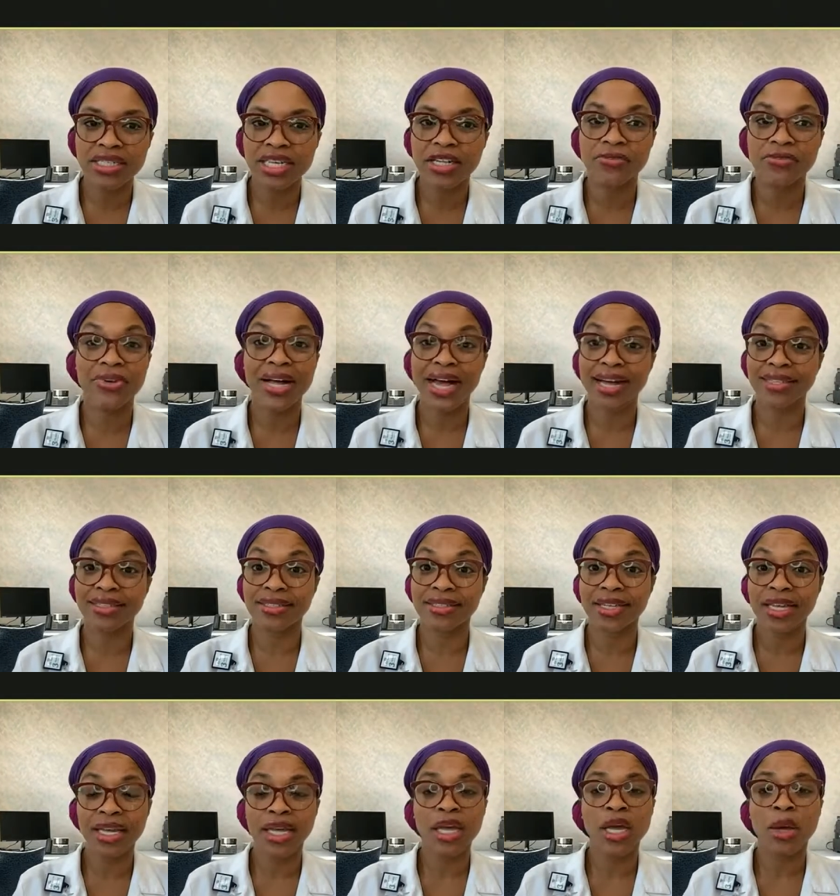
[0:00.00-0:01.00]
In fact,
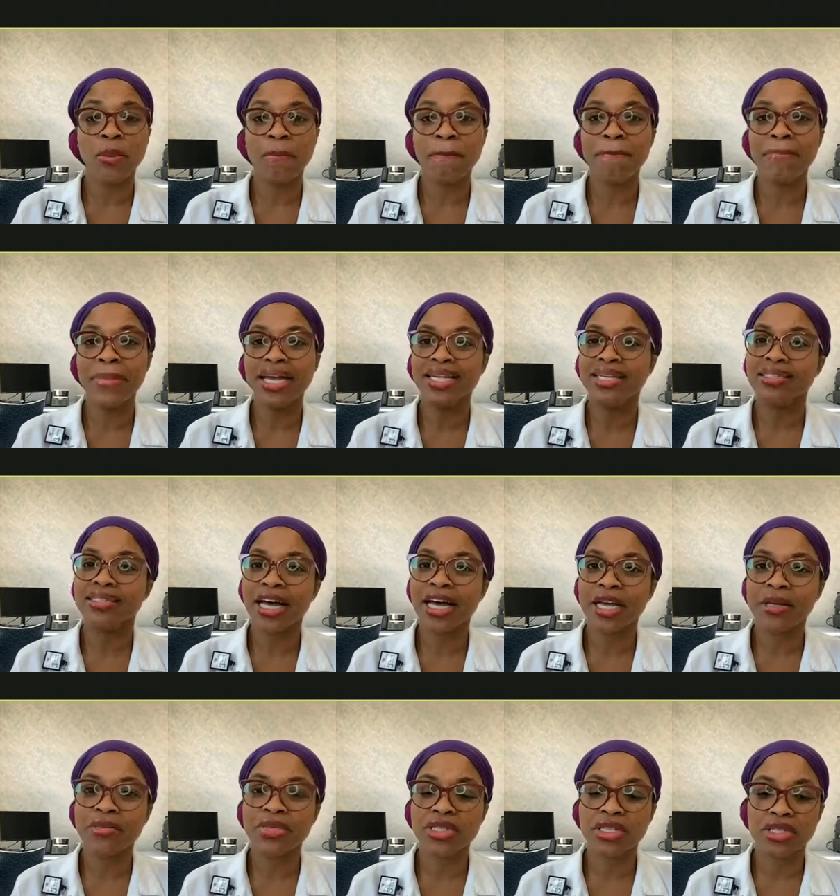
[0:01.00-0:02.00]
many
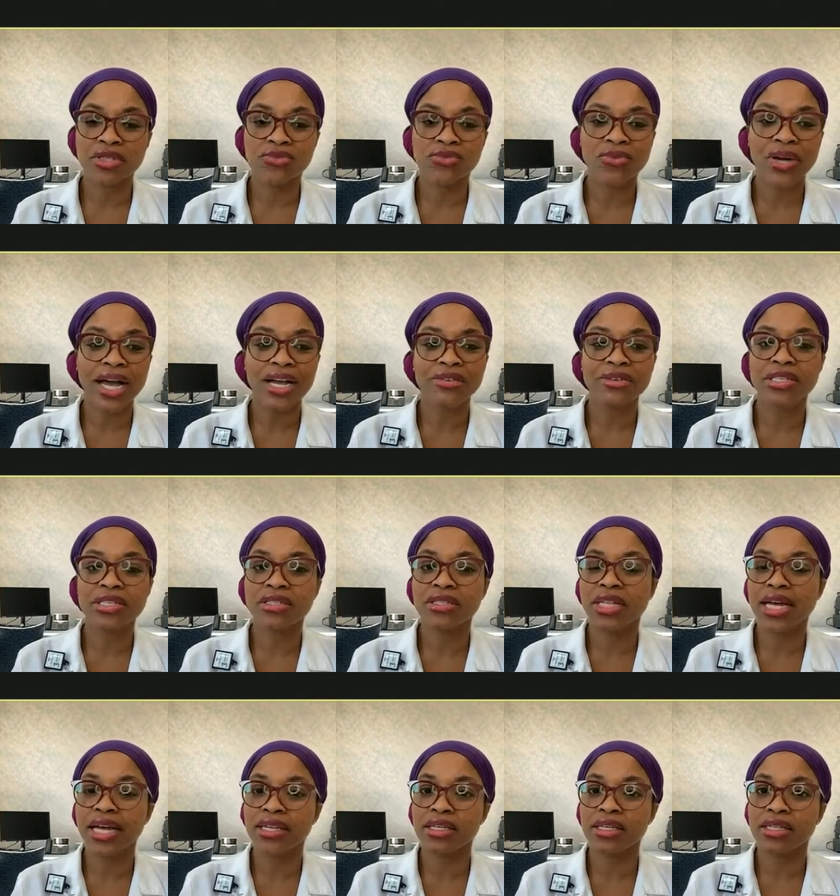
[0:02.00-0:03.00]
times this virus,
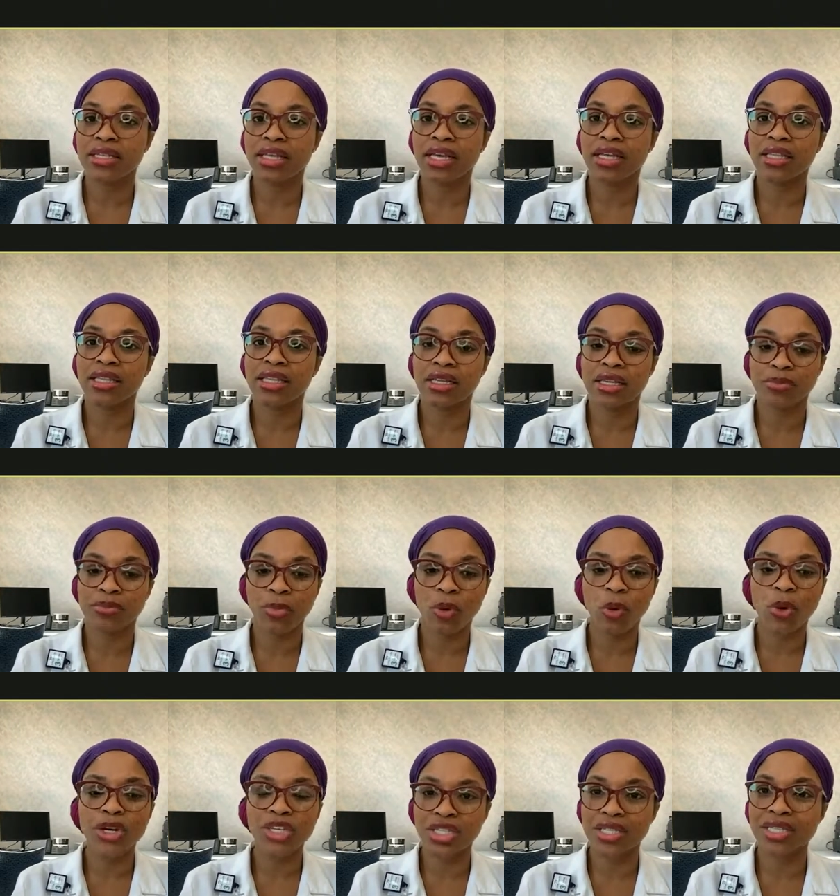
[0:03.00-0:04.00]
that the
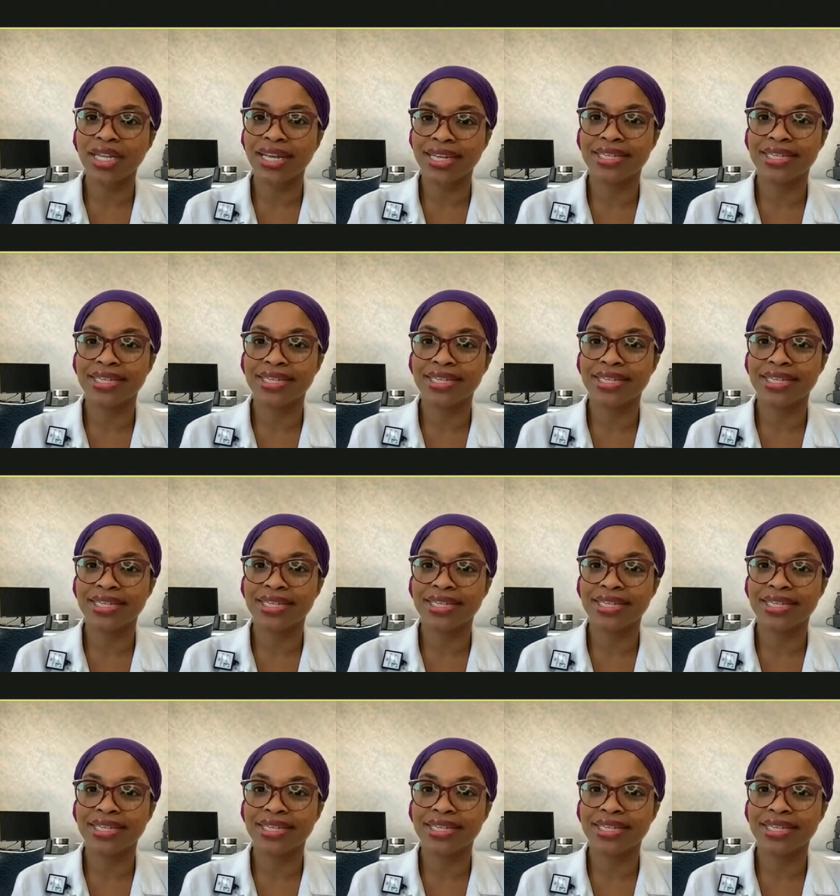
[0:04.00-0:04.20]
portion that is